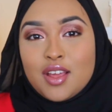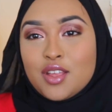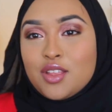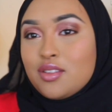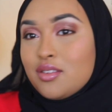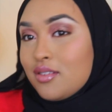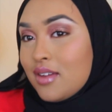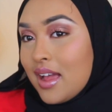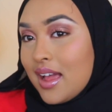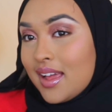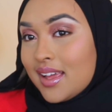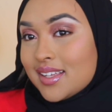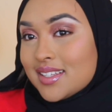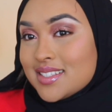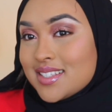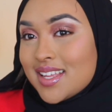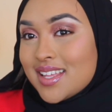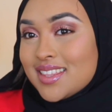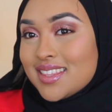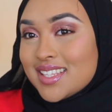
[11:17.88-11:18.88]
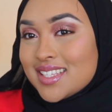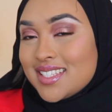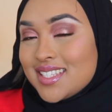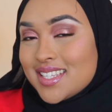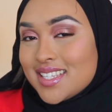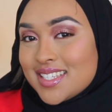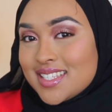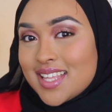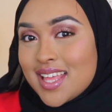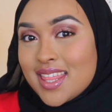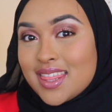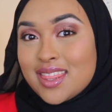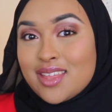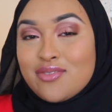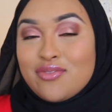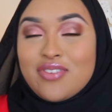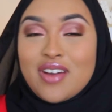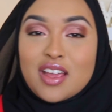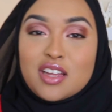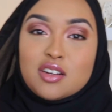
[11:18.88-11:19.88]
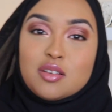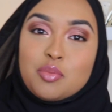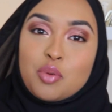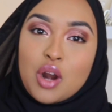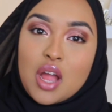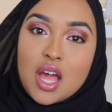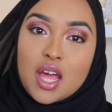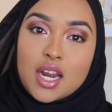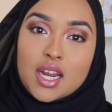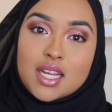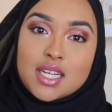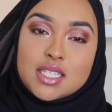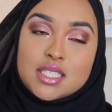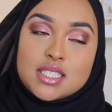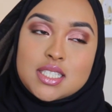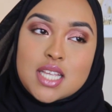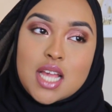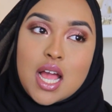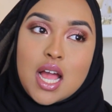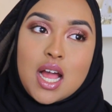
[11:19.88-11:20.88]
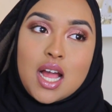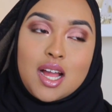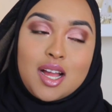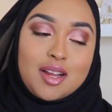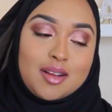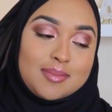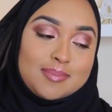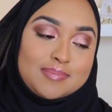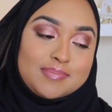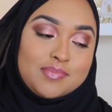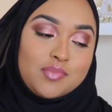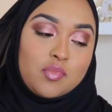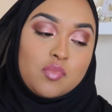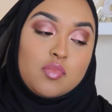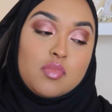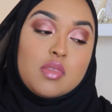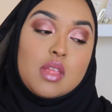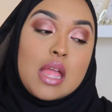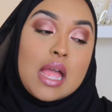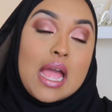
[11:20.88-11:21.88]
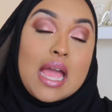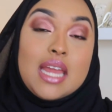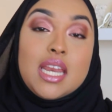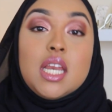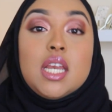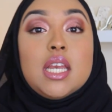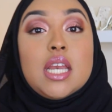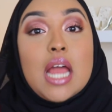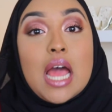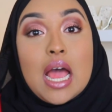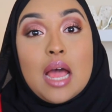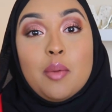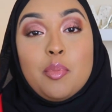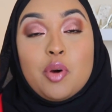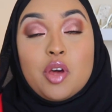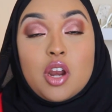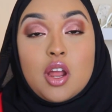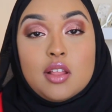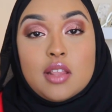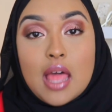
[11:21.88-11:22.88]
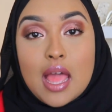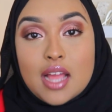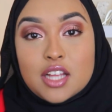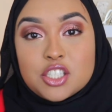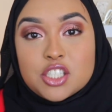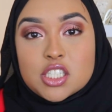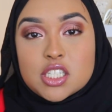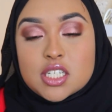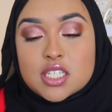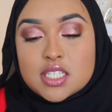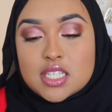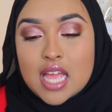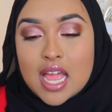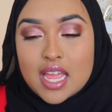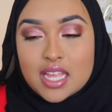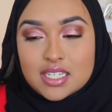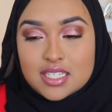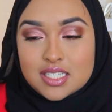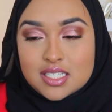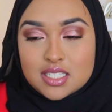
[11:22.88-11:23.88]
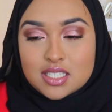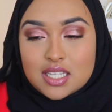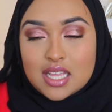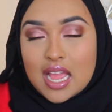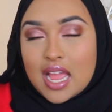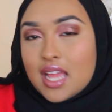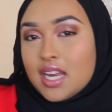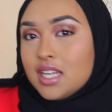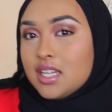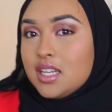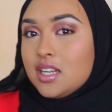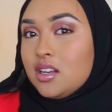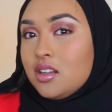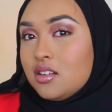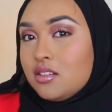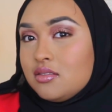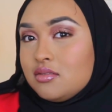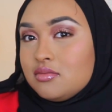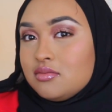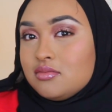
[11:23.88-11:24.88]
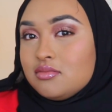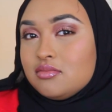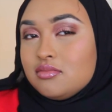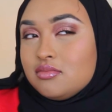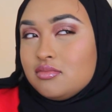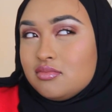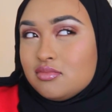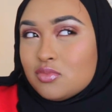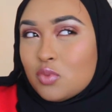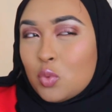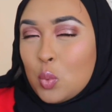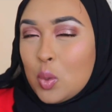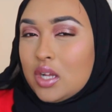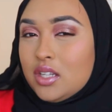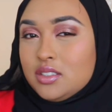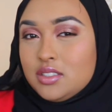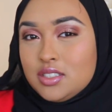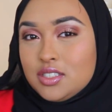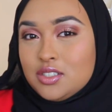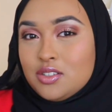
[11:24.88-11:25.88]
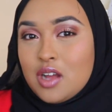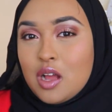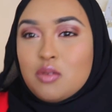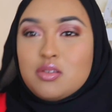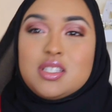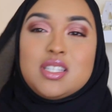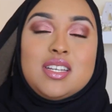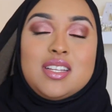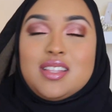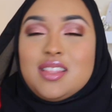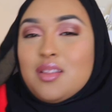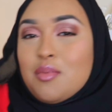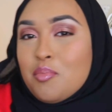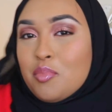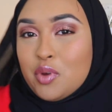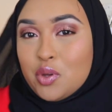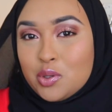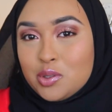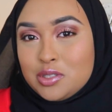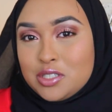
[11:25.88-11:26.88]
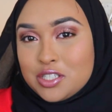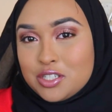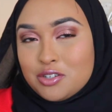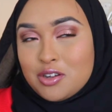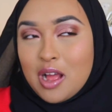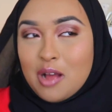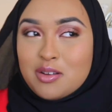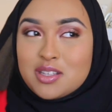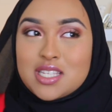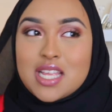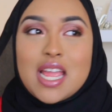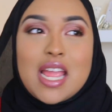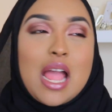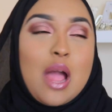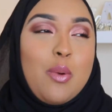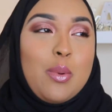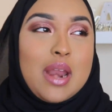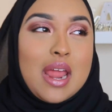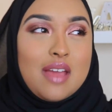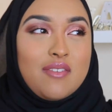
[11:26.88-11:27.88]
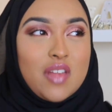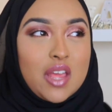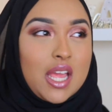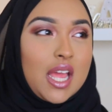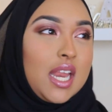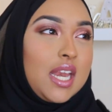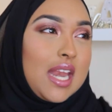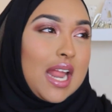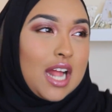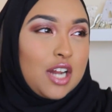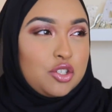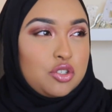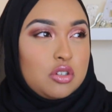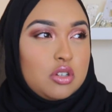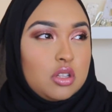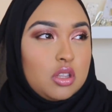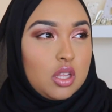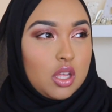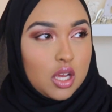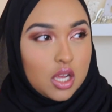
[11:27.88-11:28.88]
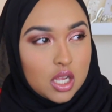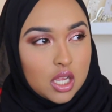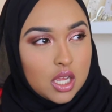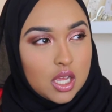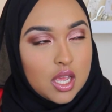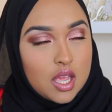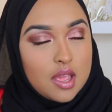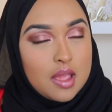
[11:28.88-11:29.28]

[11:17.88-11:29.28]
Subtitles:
You guys, this is the final product. I did not put on lashes. I kind of didn't want to. I wasn't in the mood to. I was like, I want to have like a natural look,